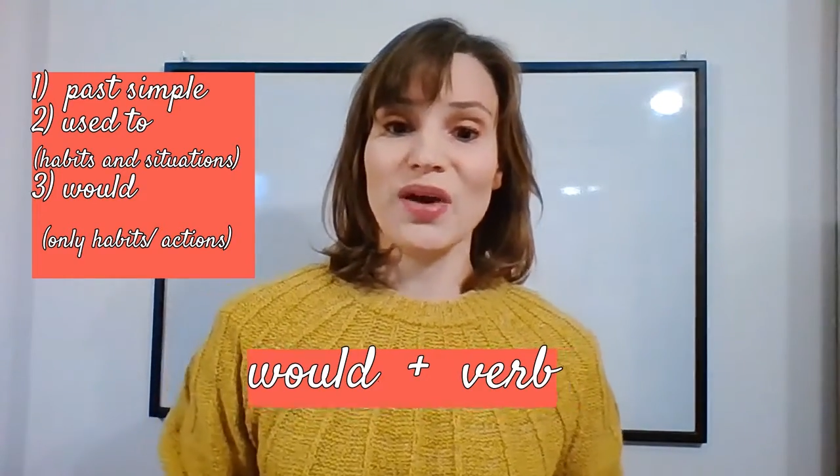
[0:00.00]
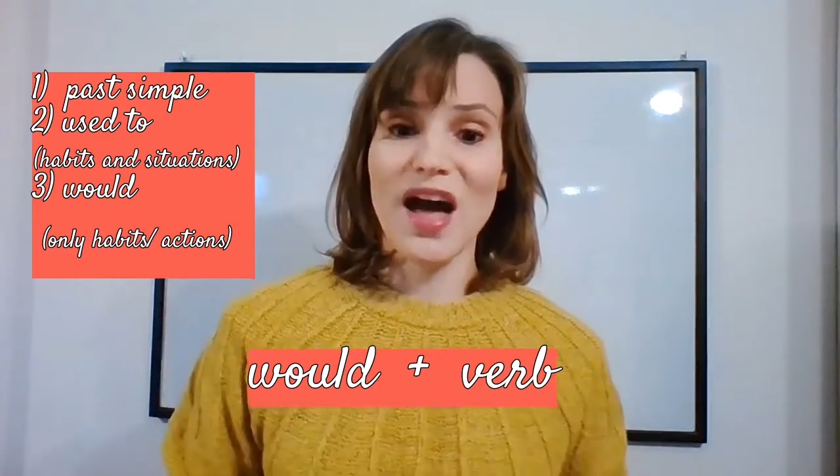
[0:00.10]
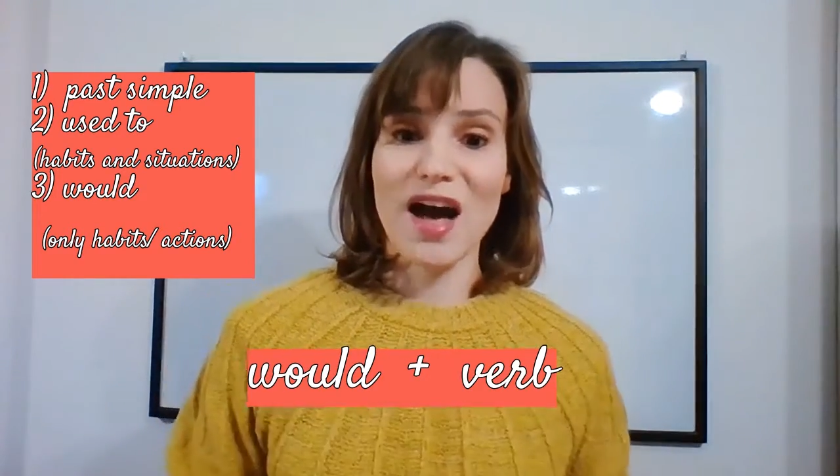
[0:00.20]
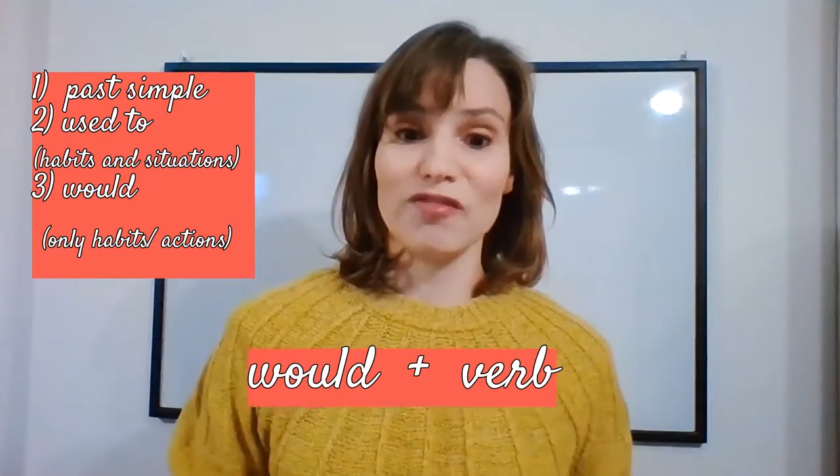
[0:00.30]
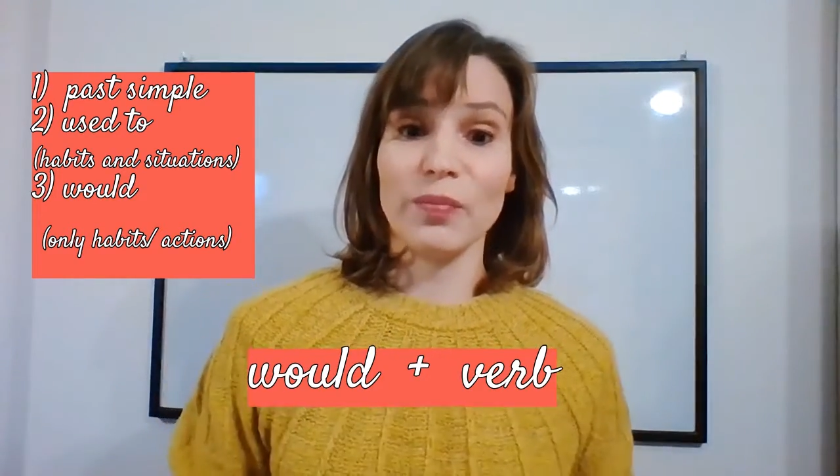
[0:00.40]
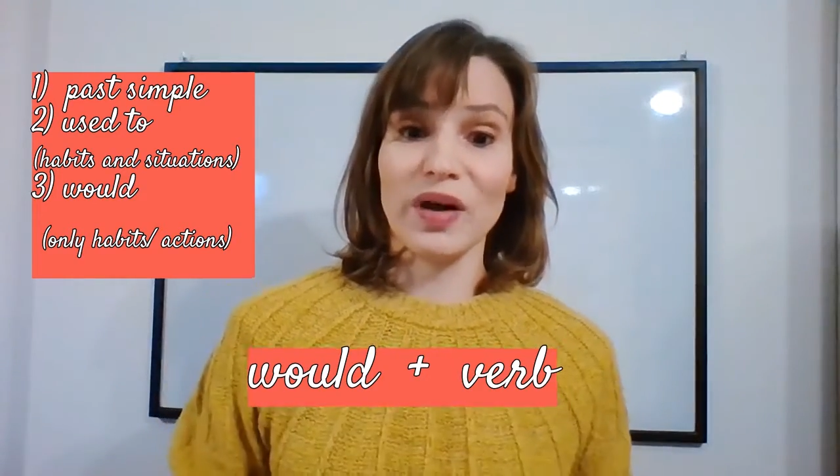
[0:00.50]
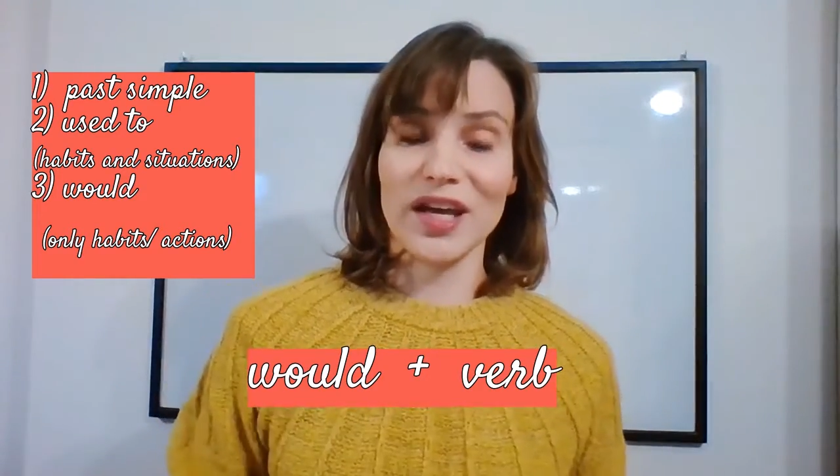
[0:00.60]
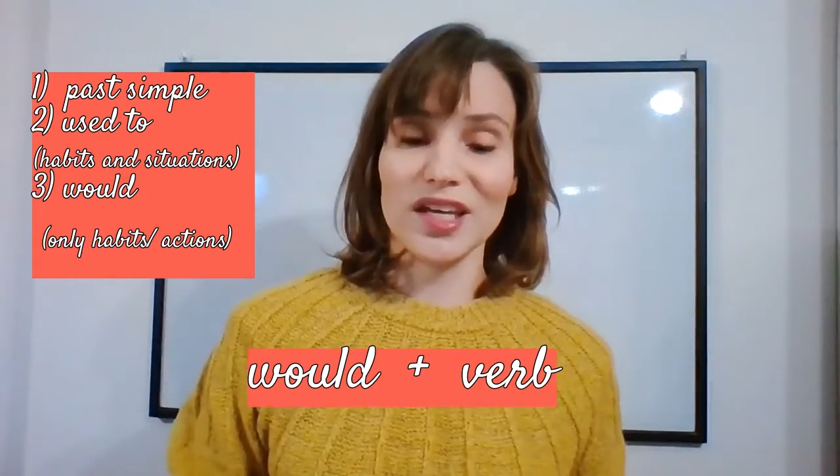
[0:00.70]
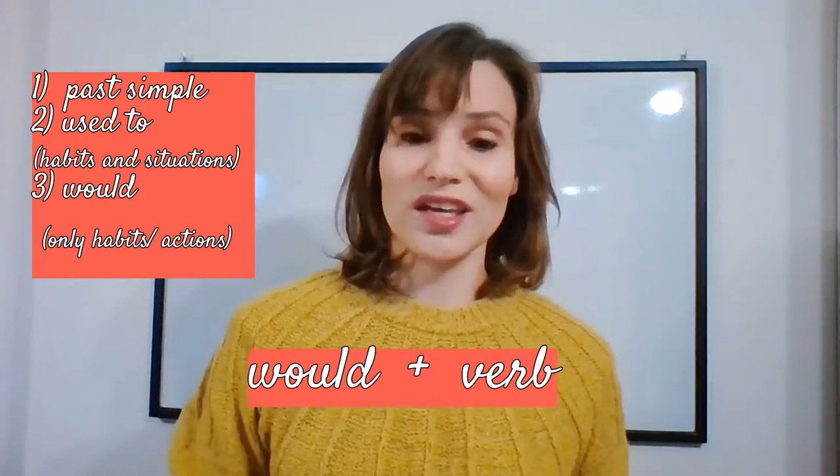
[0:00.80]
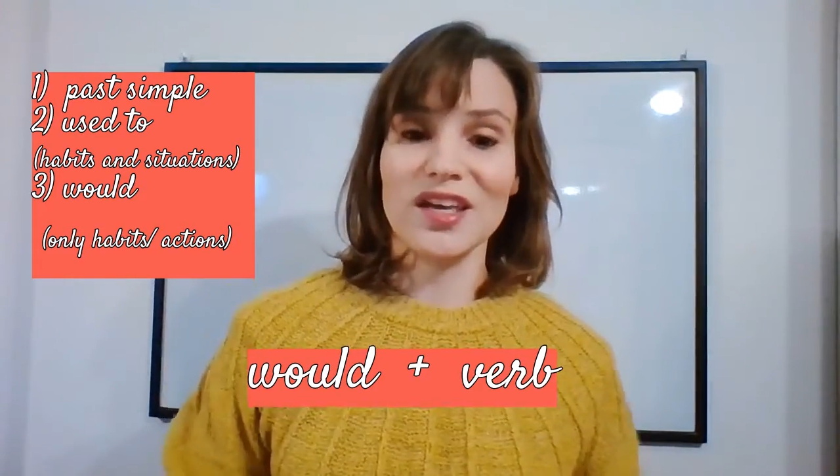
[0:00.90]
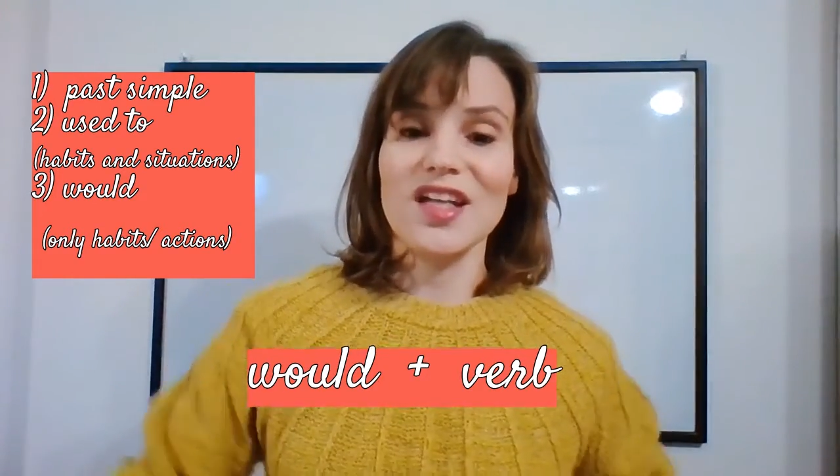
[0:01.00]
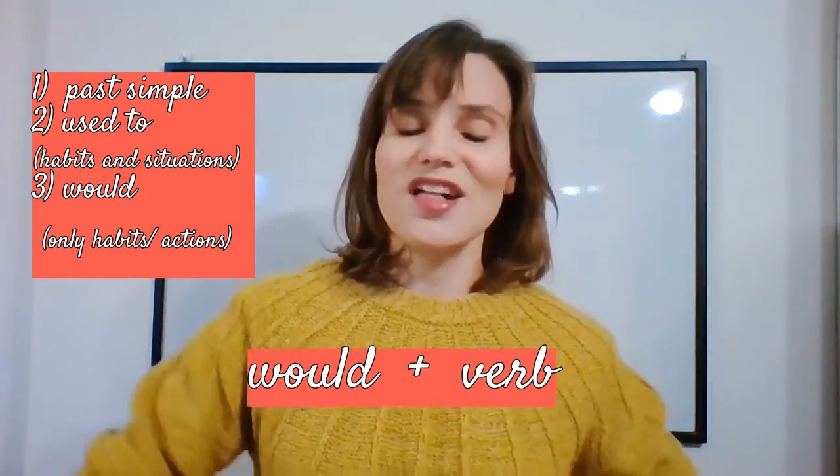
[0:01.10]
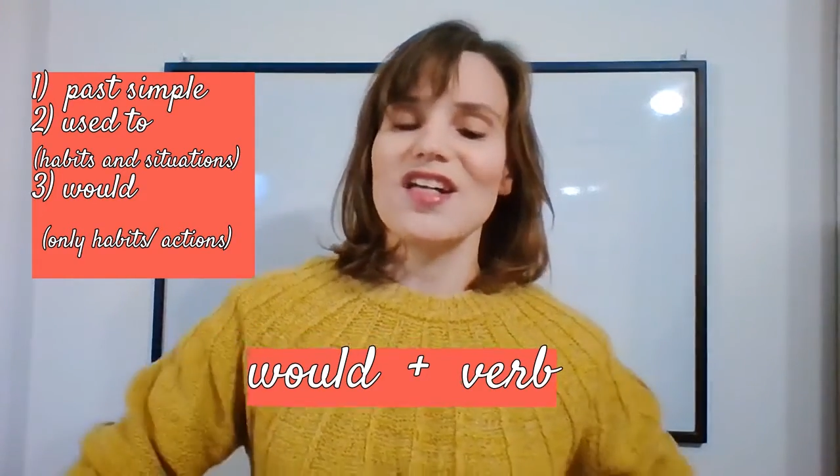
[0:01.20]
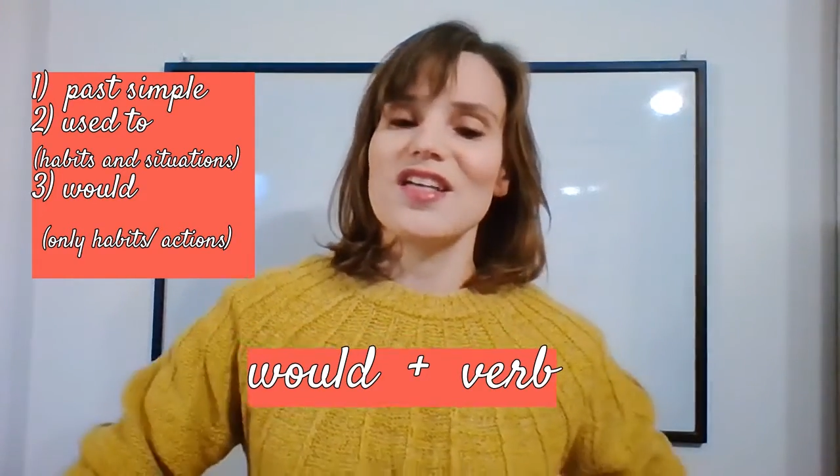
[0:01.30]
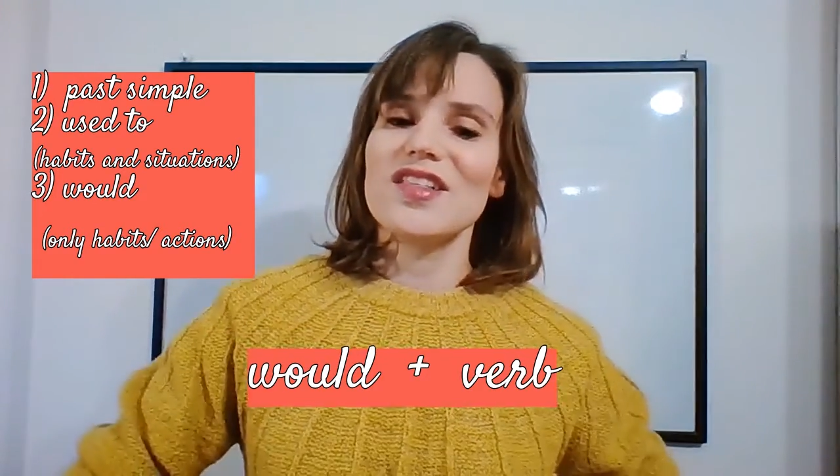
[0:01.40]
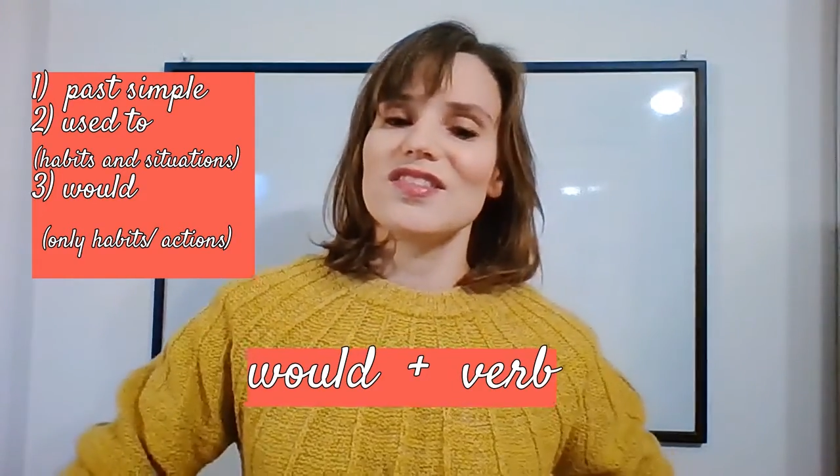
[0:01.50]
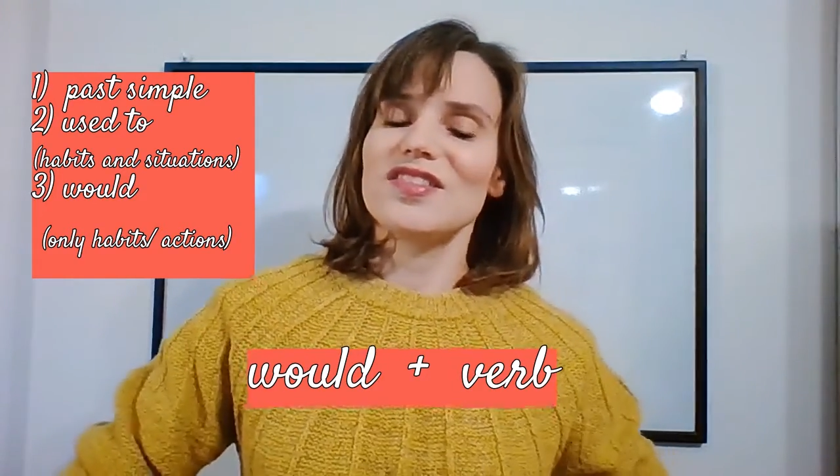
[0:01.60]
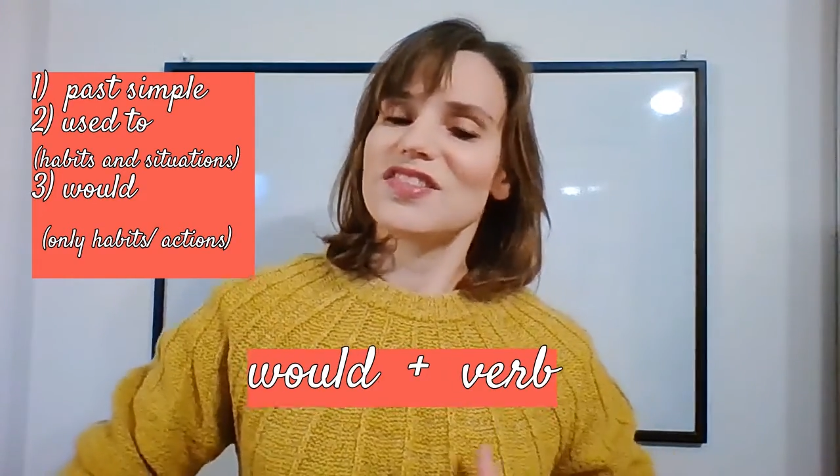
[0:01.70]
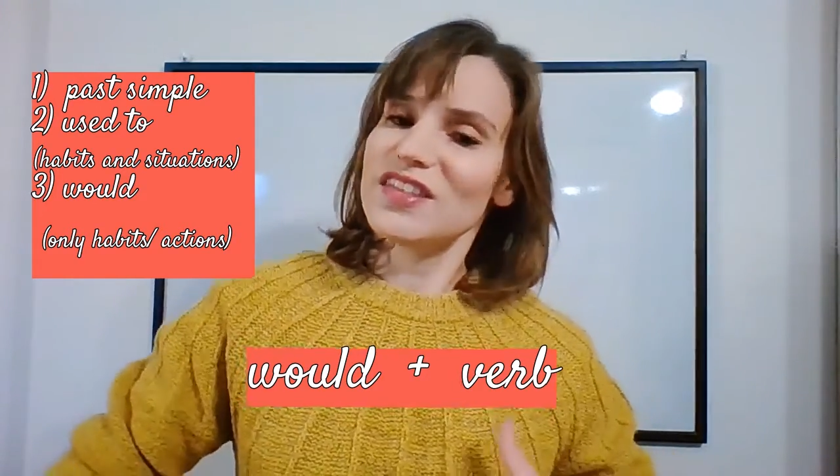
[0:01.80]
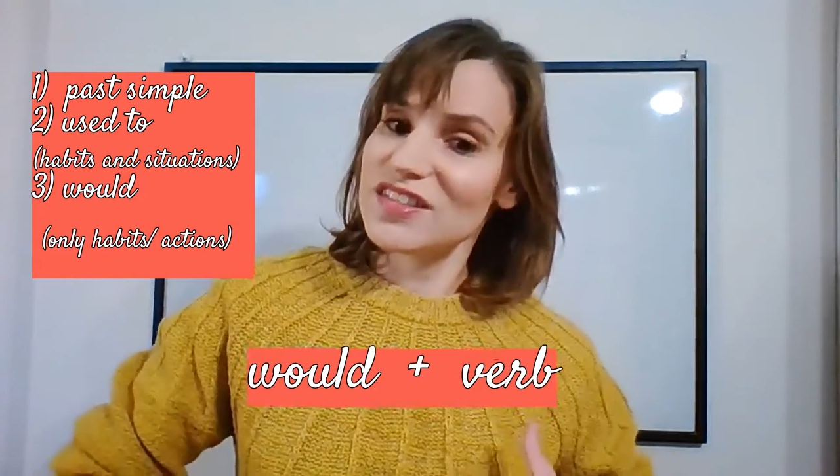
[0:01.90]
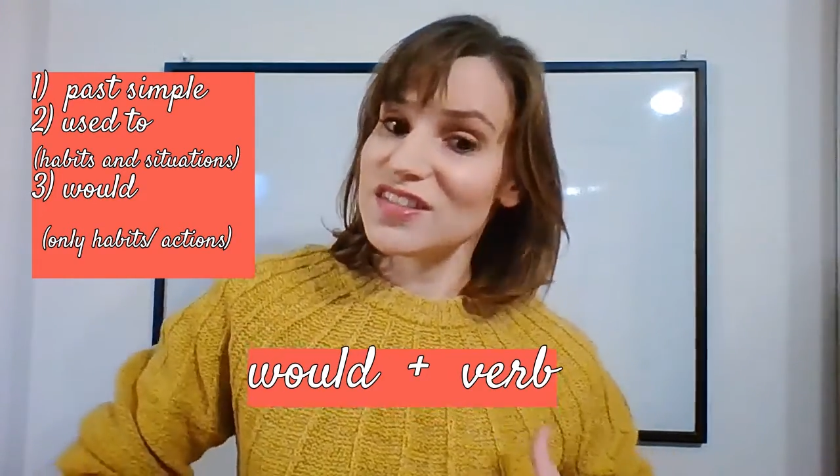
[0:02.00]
have a bike. This